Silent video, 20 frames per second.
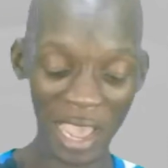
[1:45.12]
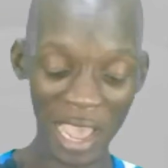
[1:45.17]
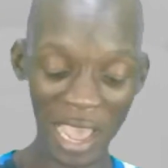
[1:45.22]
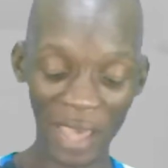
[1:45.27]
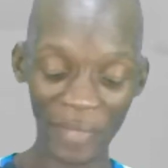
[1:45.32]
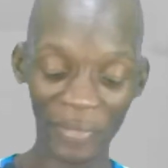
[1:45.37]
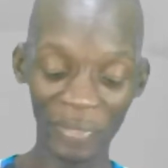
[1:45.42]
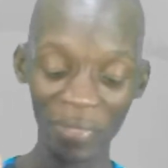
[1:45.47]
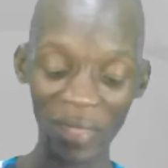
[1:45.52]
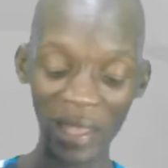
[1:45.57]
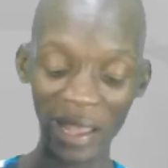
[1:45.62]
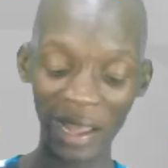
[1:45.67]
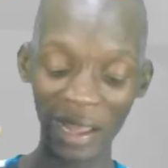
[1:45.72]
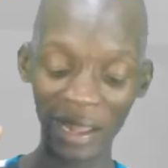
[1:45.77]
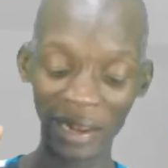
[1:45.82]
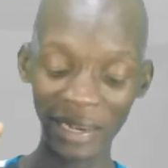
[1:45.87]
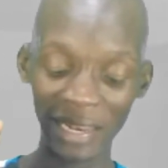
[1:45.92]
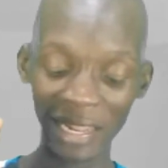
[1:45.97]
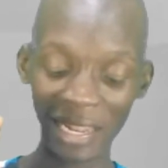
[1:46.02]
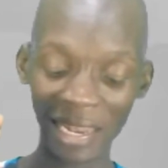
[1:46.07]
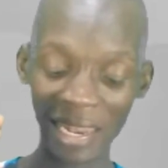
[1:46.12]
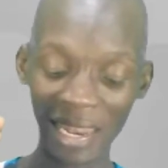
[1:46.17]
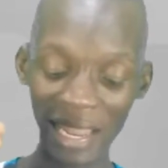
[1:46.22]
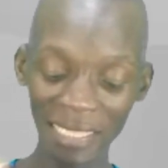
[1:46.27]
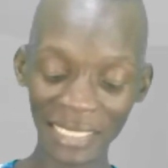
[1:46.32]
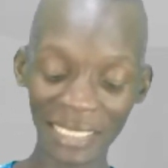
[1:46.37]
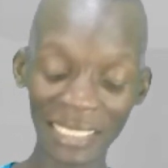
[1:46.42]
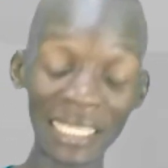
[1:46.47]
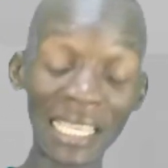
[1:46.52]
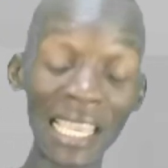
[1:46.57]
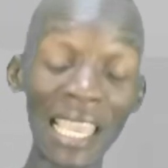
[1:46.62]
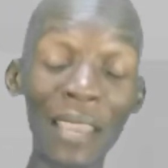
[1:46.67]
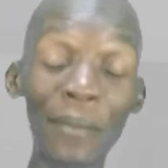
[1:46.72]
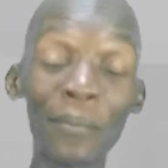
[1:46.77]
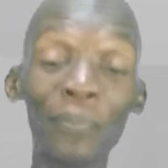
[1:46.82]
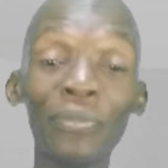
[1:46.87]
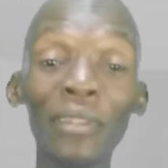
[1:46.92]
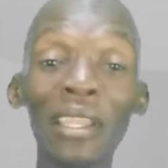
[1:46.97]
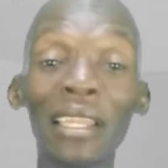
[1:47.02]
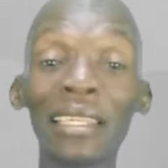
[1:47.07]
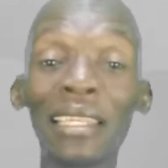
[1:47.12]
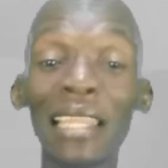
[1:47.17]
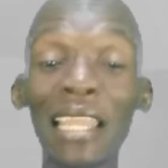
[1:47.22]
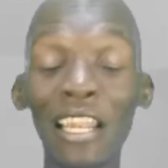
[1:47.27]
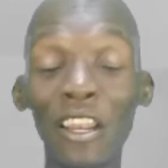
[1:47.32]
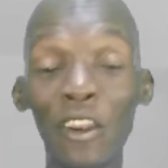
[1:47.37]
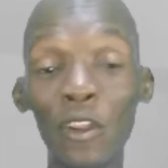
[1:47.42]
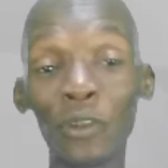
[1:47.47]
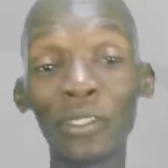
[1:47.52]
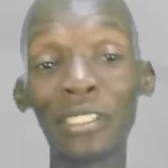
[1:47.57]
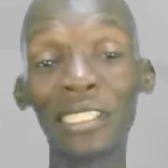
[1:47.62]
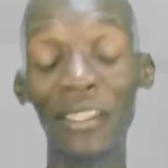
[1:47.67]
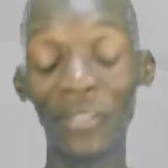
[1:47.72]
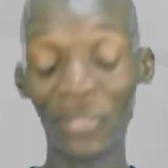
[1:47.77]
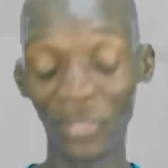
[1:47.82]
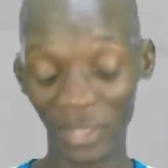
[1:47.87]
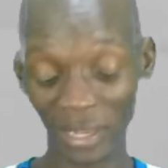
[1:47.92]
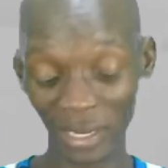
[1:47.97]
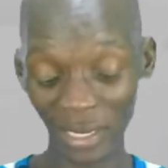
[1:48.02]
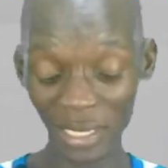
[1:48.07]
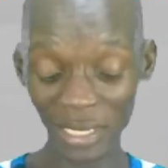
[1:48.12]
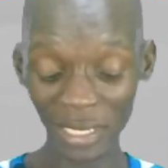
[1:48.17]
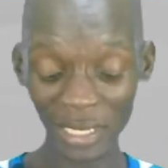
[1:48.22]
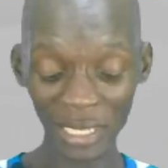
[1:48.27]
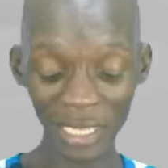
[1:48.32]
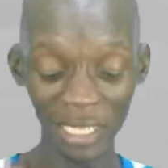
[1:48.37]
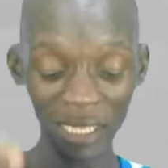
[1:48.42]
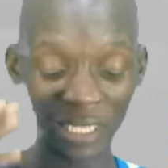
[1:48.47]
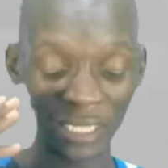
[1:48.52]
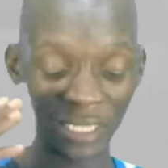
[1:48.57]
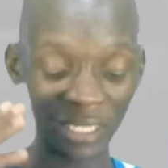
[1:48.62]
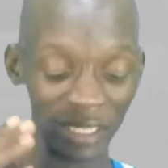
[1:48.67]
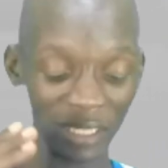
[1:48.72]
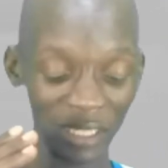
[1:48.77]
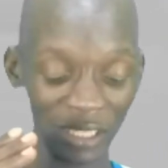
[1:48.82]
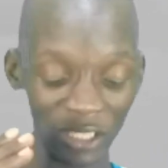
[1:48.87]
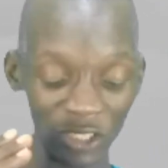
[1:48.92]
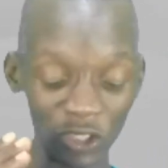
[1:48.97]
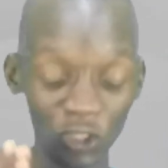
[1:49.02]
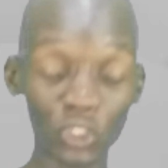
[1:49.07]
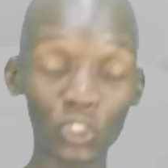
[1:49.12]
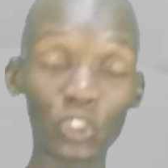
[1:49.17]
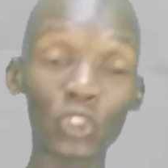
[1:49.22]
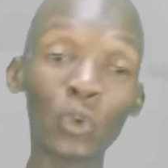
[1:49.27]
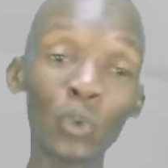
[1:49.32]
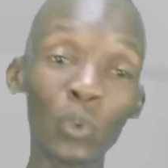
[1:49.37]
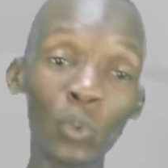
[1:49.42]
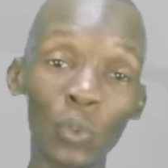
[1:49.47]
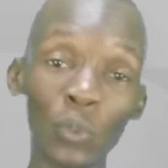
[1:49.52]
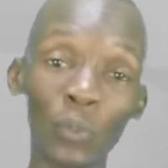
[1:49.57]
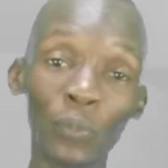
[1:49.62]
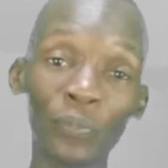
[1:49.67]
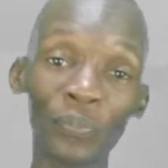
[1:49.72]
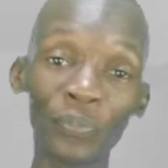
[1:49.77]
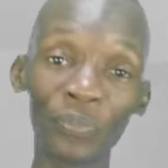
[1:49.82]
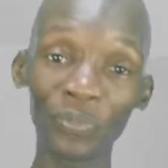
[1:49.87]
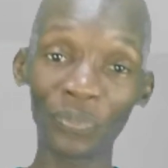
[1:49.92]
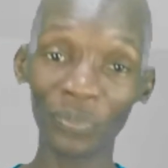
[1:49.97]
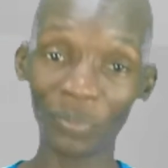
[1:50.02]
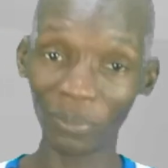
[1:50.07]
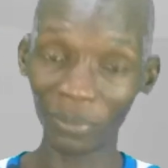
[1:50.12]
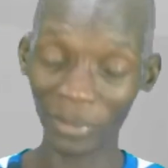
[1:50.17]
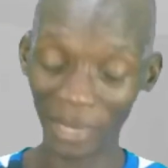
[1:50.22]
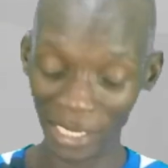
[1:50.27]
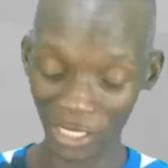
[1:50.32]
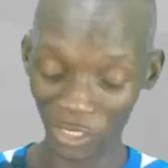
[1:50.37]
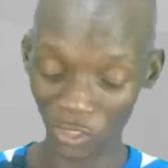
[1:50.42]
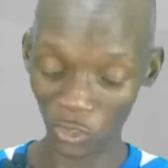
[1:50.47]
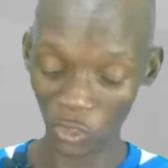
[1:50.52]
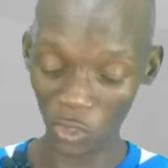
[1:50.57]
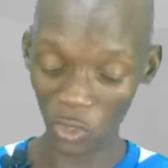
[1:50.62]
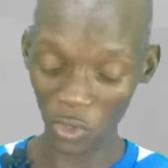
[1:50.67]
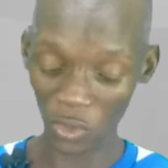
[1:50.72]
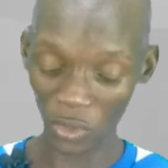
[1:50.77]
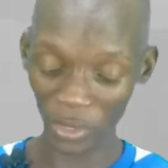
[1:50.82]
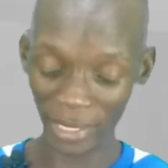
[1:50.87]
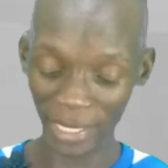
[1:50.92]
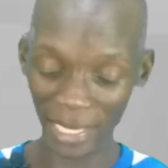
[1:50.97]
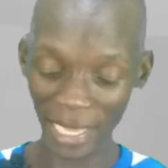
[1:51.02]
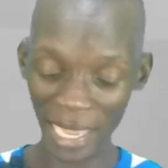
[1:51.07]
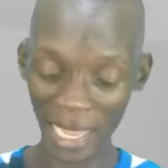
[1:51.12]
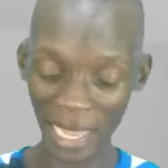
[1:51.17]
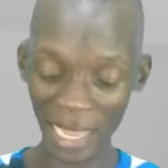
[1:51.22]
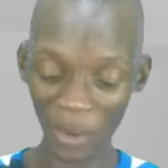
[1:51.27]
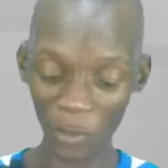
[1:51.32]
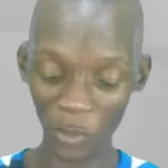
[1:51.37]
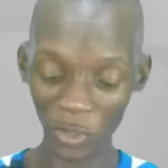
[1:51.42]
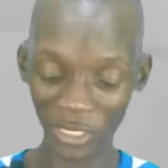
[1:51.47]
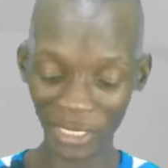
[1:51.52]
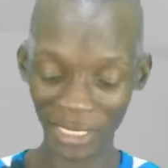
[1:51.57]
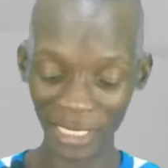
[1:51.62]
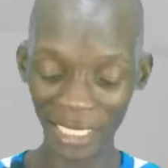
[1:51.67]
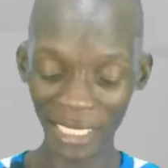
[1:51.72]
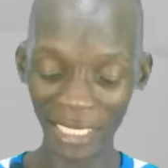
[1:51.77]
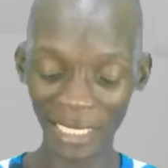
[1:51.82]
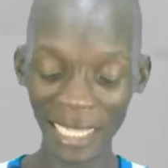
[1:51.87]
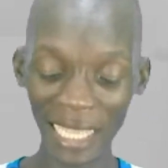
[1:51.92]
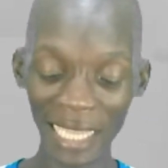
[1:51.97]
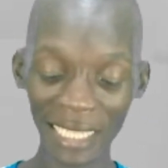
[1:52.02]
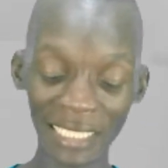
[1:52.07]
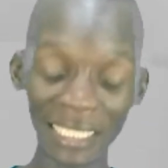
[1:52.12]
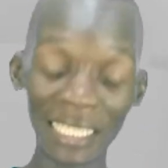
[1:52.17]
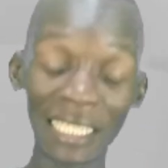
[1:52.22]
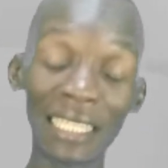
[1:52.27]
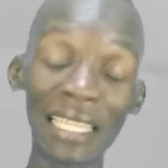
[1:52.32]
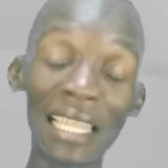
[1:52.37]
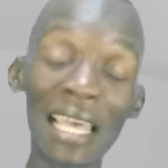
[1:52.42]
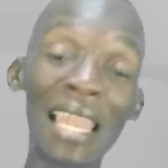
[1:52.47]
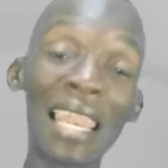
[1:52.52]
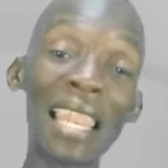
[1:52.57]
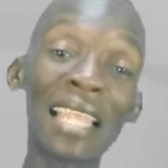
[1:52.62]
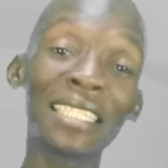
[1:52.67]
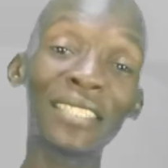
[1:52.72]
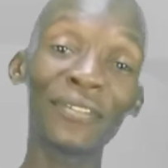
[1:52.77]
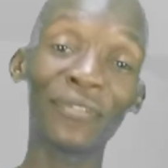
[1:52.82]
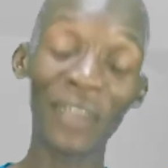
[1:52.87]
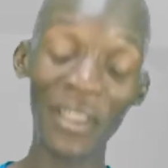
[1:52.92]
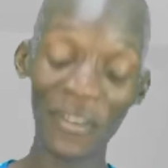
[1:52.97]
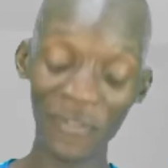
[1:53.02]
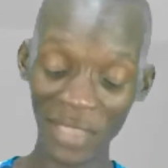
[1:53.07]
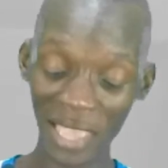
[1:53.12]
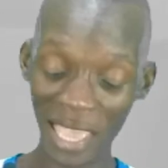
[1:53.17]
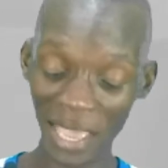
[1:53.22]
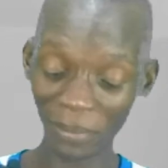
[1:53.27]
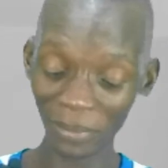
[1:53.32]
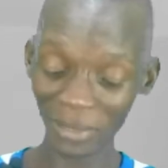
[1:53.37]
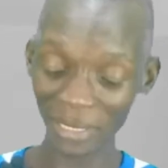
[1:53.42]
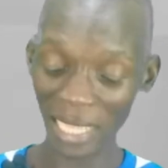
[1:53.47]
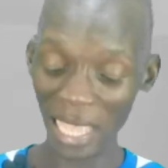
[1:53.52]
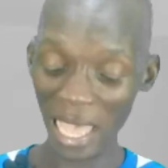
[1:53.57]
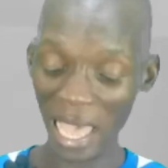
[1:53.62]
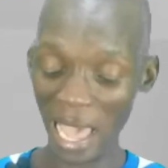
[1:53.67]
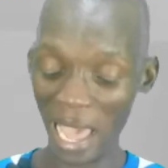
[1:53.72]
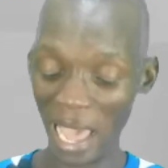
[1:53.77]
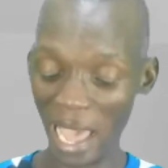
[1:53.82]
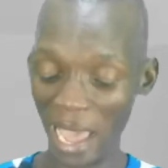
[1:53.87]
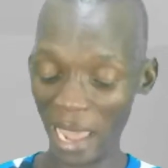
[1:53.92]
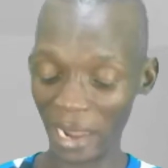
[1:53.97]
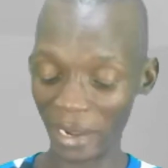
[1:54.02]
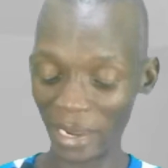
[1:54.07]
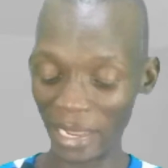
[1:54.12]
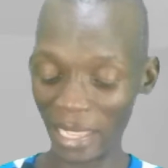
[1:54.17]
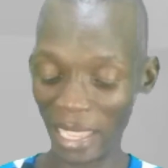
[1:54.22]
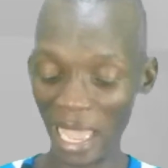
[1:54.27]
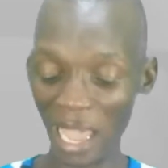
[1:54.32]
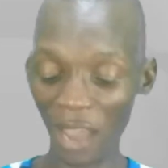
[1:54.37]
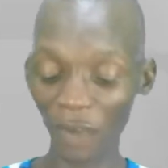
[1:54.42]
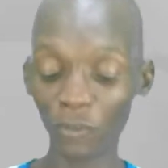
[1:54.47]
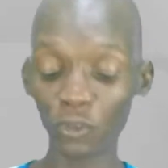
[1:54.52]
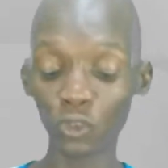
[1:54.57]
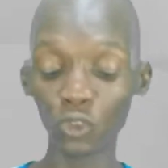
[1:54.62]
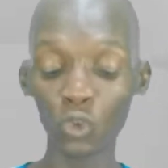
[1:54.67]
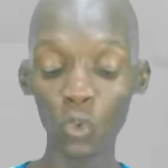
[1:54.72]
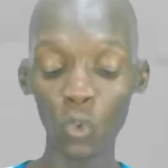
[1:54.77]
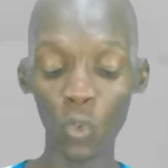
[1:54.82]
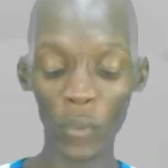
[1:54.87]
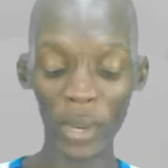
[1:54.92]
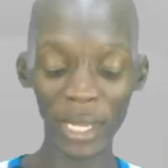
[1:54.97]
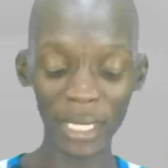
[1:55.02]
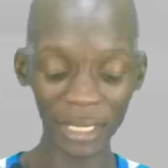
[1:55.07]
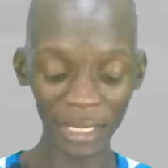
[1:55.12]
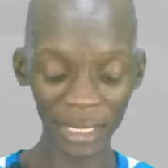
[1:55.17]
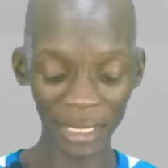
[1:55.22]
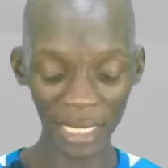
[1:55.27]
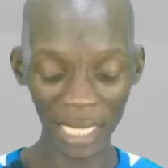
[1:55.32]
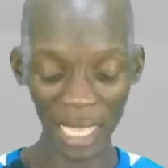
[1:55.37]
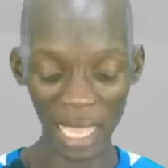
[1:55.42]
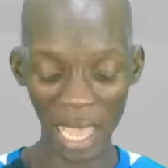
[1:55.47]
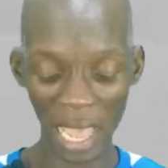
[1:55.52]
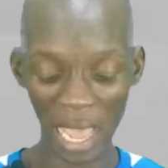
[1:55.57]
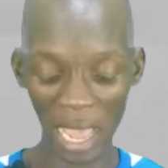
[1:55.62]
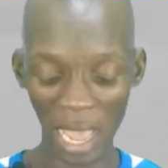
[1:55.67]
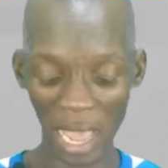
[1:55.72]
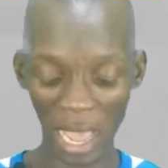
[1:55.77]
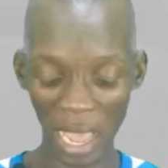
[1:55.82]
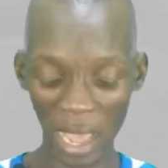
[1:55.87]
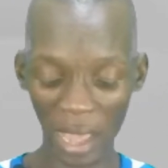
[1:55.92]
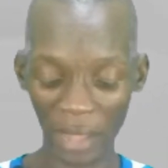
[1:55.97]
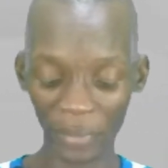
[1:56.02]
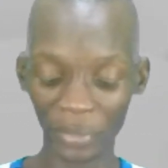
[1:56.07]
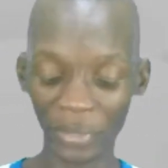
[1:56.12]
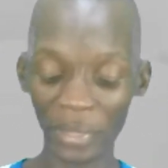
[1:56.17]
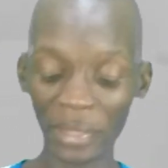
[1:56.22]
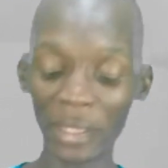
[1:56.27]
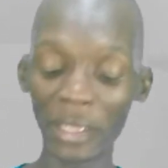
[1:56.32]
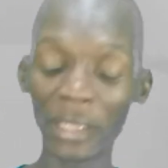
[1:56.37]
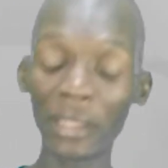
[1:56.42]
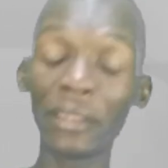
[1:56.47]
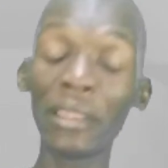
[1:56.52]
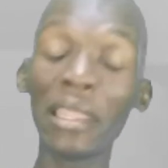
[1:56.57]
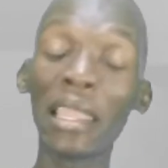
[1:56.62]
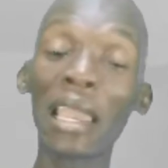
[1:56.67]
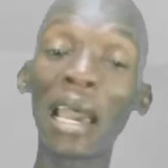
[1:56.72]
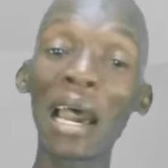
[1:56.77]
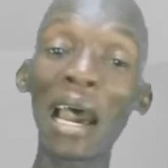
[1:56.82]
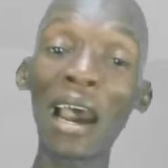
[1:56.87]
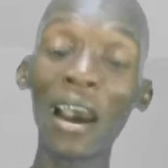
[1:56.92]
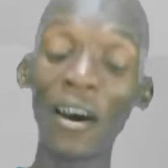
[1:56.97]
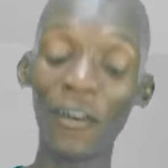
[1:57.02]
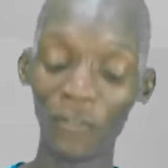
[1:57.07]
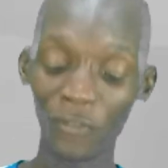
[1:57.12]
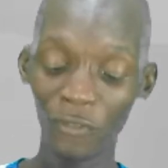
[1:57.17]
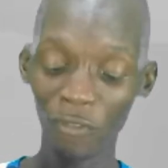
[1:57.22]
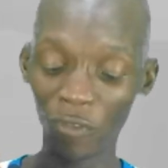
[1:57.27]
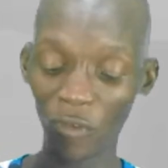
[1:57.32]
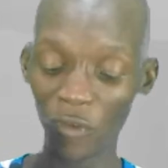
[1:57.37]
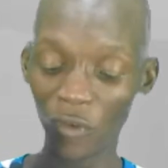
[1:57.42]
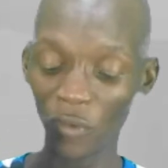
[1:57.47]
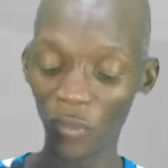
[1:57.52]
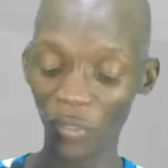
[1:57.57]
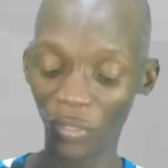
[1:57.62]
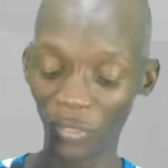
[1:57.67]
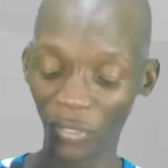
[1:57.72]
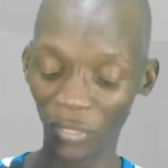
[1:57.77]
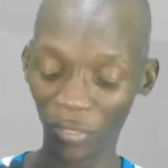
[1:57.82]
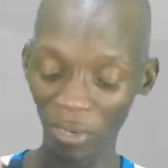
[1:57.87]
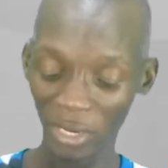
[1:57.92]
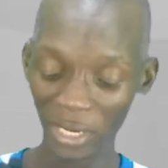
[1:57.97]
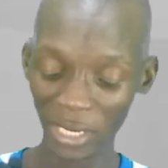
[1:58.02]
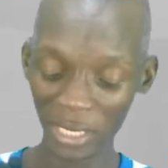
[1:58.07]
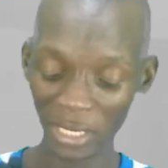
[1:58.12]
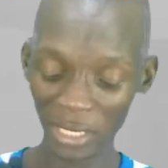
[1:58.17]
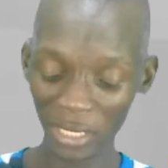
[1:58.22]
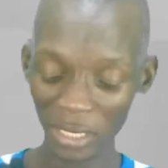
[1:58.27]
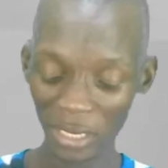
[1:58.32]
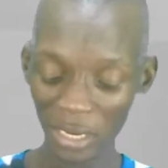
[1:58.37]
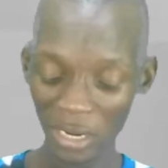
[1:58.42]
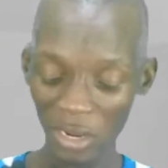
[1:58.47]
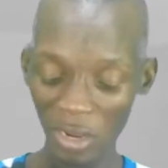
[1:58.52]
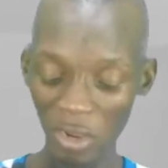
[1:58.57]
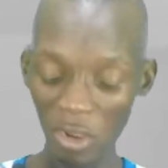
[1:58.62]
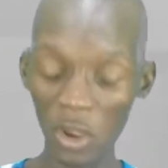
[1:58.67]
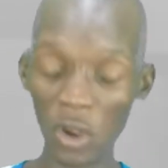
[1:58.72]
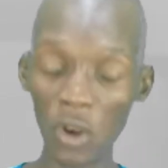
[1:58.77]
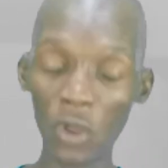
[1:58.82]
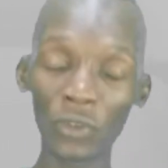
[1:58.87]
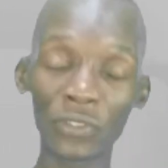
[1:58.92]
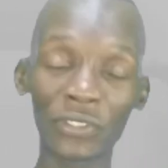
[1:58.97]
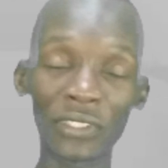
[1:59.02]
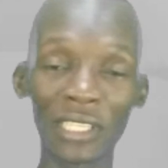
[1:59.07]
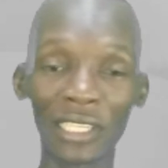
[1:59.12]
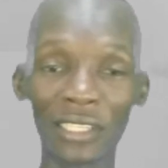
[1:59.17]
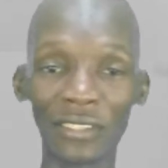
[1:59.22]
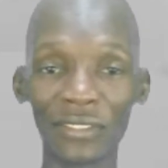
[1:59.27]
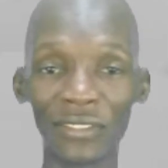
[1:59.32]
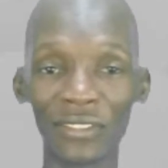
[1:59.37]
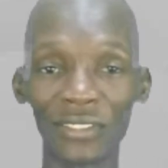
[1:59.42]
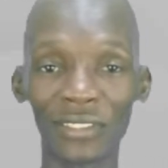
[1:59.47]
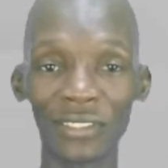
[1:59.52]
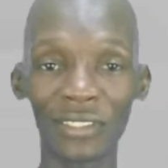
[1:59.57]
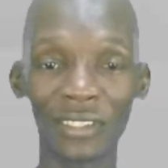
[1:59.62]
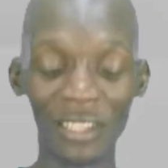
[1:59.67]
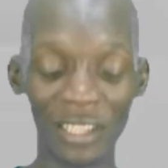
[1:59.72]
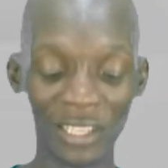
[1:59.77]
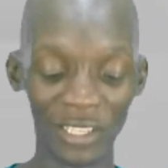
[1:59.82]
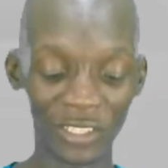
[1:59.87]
and the last game they lost 3-2. So here we see that in their last 5 games, they have 2 wins and they have 3 losses.